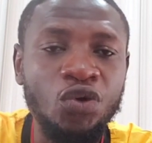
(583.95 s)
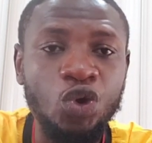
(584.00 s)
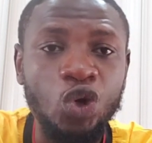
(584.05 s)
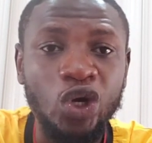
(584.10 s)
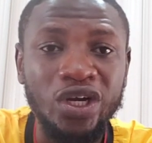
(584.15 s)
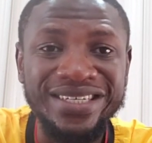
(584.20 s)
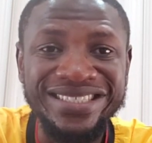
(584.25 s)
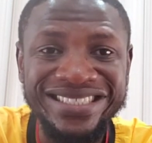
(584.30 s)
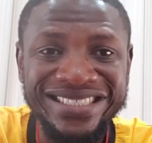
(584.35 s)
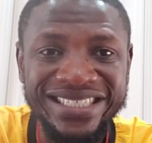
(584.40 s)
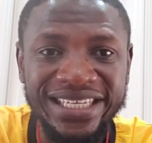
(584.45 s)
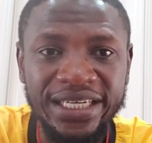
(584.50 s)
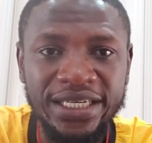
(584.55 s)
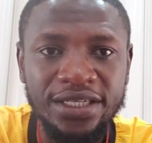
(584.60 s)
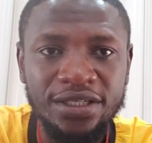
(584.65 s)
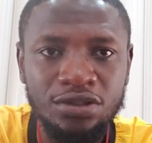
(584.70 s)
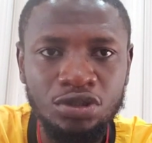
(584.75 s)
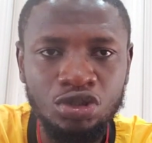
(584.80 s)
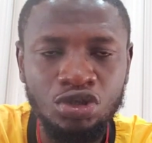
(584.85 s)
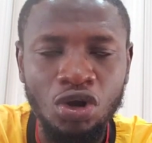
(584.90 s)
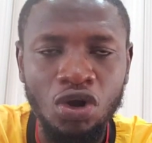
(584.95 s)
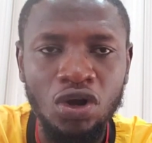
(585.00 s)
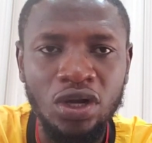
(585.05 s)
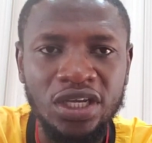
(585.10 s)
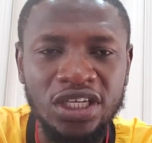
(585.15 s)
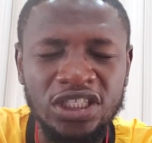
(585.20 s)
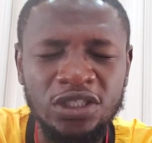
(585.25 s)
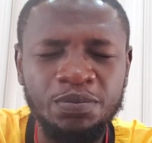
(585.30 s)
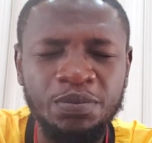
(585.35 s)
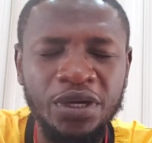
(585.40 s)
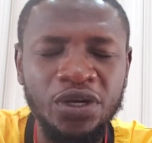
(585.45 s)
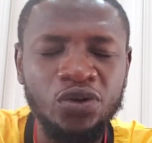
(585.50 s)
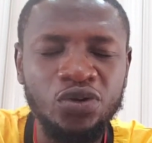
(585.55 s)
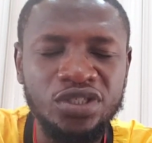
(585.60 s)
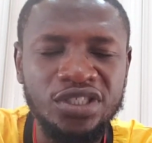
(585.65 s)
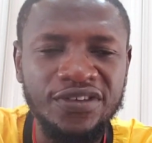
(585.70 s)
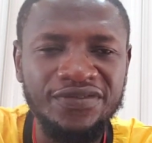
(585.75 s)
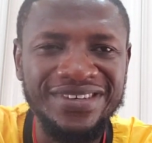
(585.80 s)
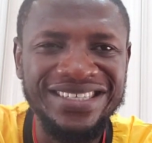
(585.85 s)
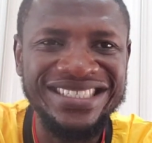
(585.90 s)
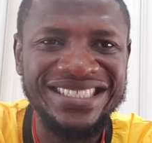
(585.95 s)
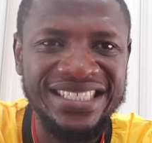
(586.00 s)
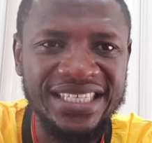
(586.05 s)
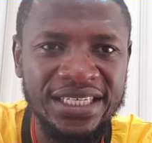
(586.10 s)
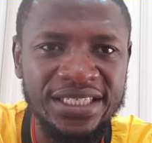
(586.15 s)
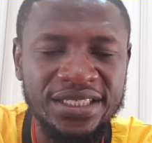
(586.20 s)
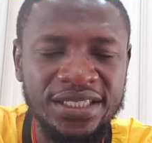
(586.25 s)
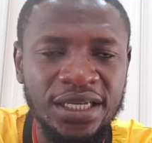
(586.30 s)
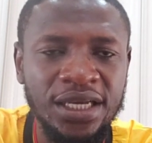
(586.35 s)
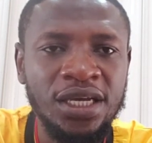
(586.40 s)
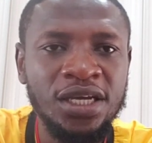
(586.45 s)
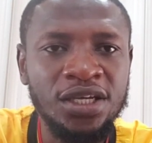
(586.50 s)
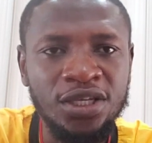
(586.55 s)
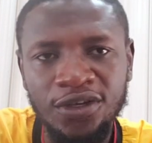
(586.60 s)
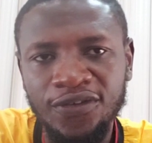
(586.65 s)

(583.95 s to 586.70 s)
We are on TikTok, it's Bedu TV 6.